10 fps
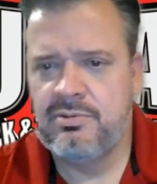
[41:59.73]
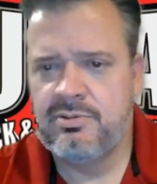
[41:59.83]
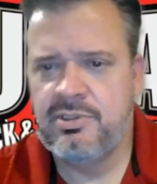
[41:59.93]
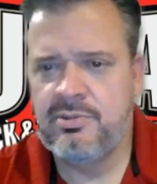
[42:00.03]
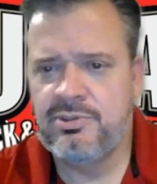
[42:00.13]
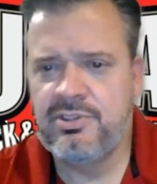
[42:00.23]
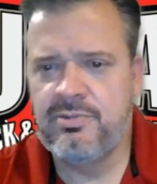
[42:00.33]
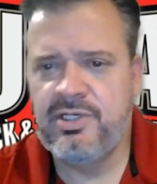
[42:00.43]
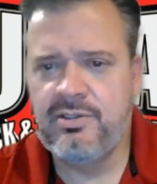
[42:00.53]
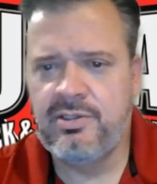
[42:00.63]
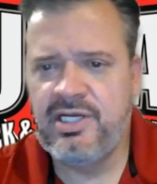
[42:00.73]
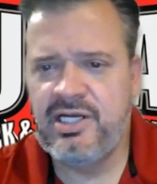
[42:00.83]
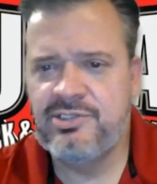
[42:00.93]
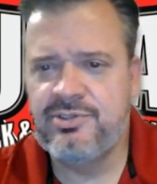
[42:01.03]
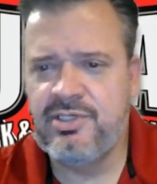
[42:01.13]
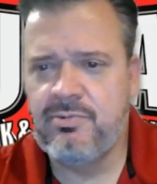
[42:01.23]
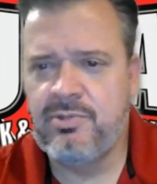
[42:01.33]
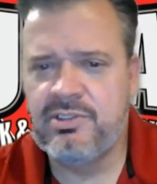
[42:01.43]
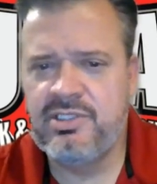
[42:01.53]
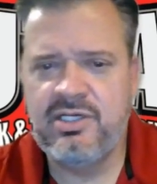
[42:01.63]
we're still waiting on the answer there.
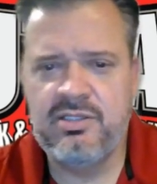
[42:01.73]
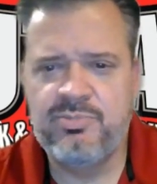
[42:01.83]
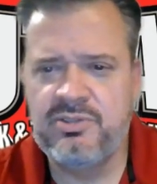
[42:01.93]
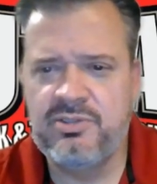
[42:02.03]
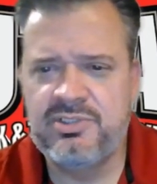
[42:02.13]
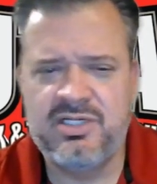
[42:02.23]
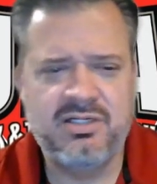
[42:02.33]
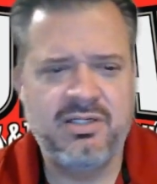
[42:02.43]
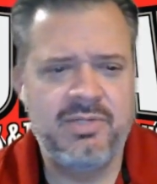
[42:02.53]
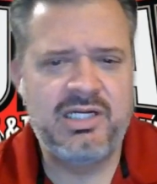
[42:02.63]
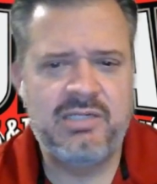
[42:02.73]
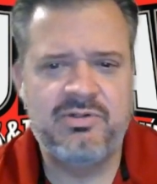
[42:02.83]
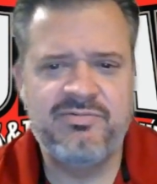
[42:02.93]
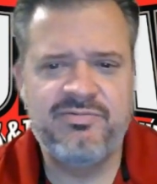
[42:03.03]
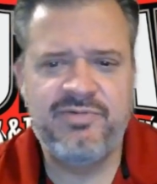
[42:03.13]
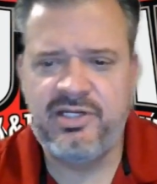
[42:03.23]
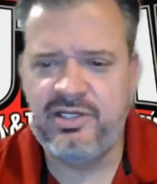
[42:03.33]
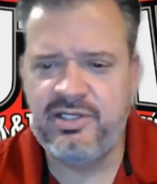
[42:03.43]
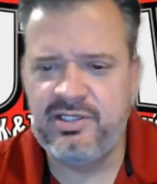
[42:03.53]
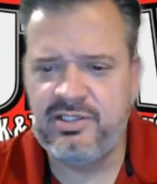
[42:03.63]
What the other pro stock coming Ravenna
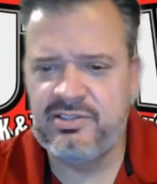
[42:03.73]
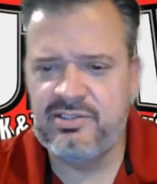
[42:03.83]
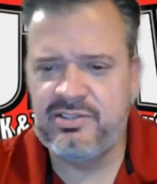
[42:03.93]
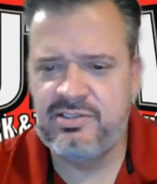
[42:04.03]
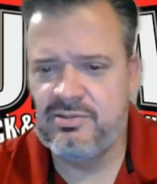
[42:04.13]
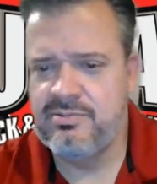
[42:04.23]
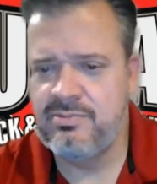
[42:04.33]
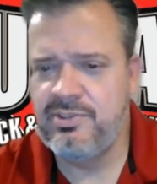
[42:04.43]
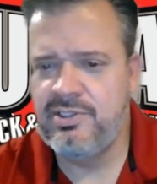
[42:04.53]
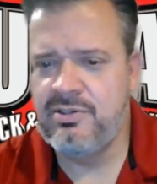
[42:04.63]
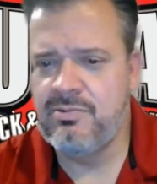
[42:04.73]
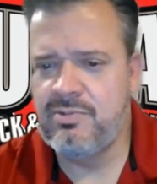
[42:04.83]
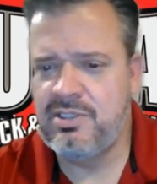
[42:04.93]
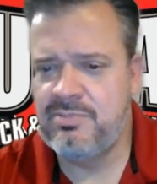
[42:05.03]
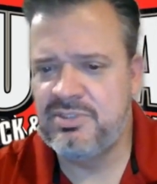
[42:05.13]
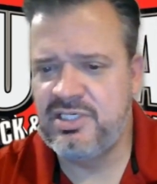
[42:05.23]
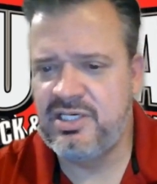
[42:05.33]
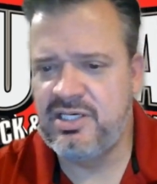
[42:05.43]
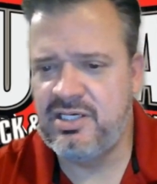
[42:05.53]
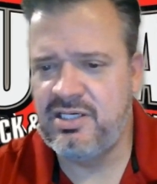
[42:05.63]
is. We know Wampus
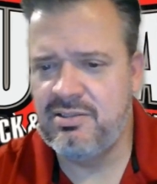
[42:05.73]
Cat.